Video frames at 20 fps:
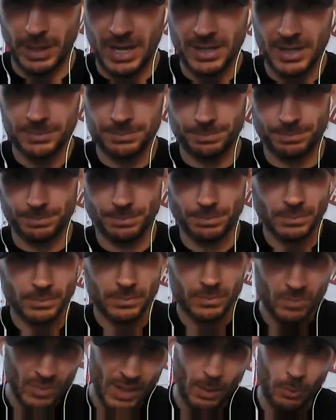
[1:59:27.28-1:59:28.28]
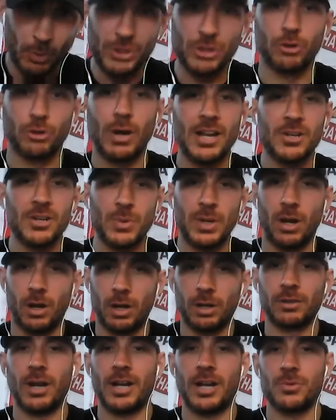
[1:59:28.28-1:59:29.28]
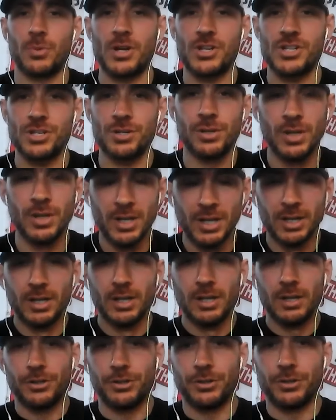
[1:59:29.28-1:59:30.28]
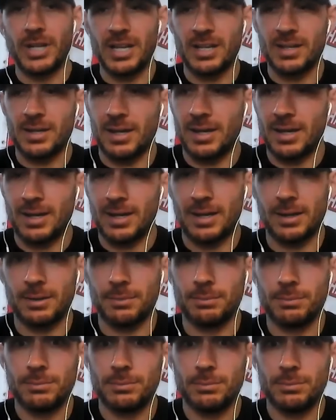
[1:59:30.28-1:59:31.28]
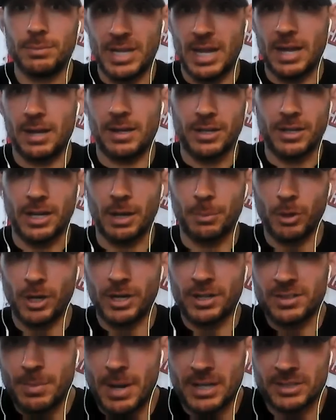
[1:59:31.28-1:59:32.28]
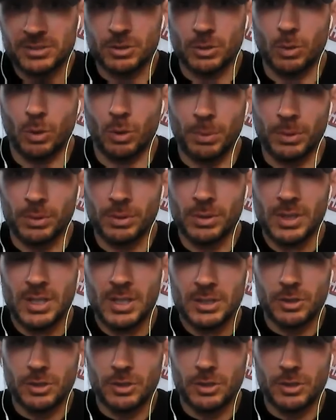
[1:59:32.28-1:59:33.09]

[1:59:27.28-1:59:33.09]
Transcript: pay when you graduate. On graduation, you get, you get upgraded to master corporal.